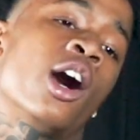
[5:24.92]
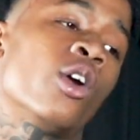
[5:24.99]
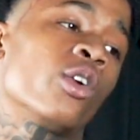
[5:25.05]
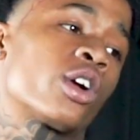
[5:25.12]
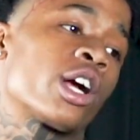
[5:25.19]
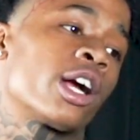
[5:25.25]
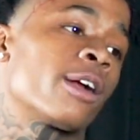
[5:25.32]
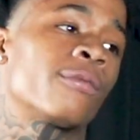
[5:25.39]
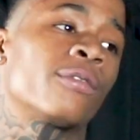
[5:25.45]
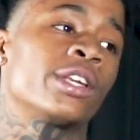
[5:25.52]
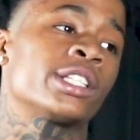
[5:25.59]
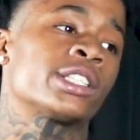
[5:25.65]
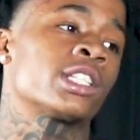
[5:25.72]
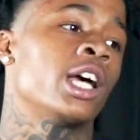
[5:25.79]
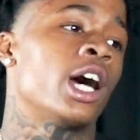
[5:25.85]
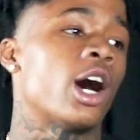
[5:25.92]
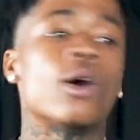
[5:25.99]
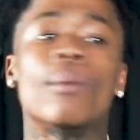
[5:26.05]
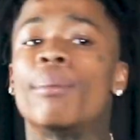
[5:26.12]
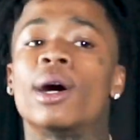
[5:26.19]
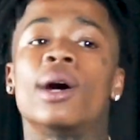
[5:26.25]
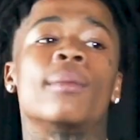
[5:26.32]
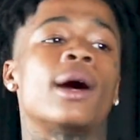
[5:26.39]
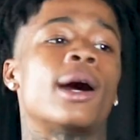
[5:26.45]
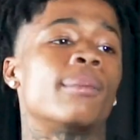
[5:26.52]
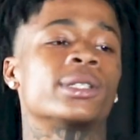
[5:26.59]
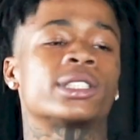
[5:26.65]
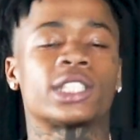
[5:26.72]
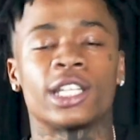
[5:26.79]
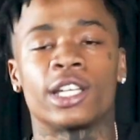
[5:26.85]
I don't care if it's Obama, I'ma
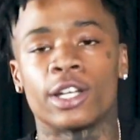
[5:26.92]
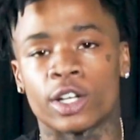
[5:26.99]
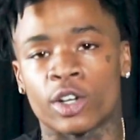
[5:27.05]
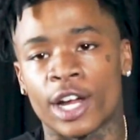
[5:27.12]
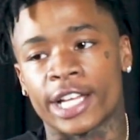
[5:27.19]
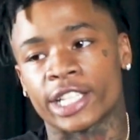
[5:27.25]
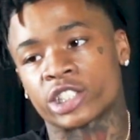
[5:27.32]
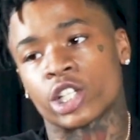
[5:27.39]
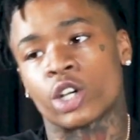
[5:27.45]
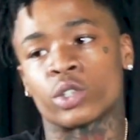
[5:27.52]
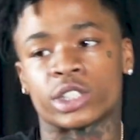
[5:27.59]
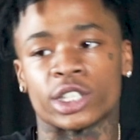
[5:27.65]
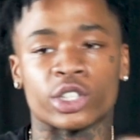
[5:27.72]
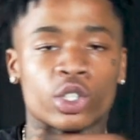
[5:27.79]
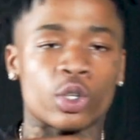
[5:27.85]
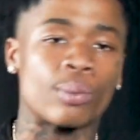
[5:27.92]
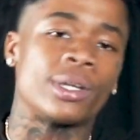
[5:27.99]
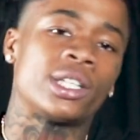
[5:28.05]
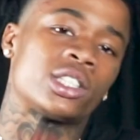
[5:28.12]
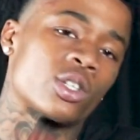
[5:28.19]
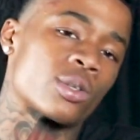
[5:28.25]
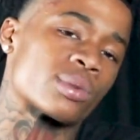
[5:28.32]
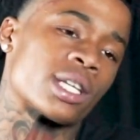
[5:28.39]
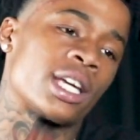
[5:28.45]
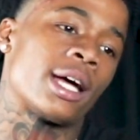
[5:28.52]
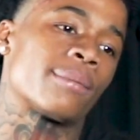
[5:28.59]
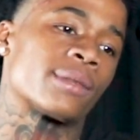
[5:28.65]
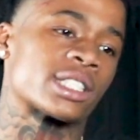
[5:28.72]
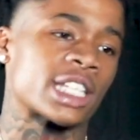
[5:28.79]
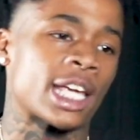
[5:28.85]
still crack jokes and do me. See what I'm saying?
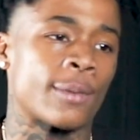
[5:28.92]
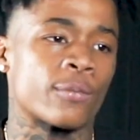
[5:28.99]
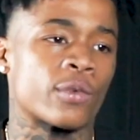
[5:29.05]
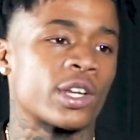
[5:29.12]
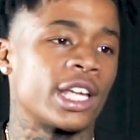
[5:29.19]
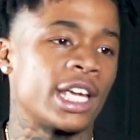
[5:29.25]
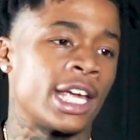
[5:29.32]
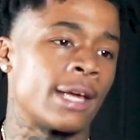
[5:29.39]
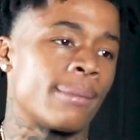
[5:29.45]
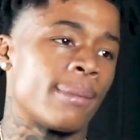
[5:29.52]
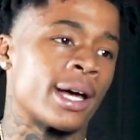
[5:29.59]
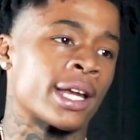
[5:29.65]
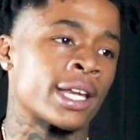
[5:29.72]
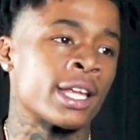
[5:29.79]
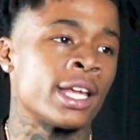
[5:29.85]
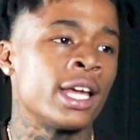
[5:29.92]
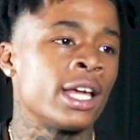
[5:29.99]
I'm the same in front of everybody.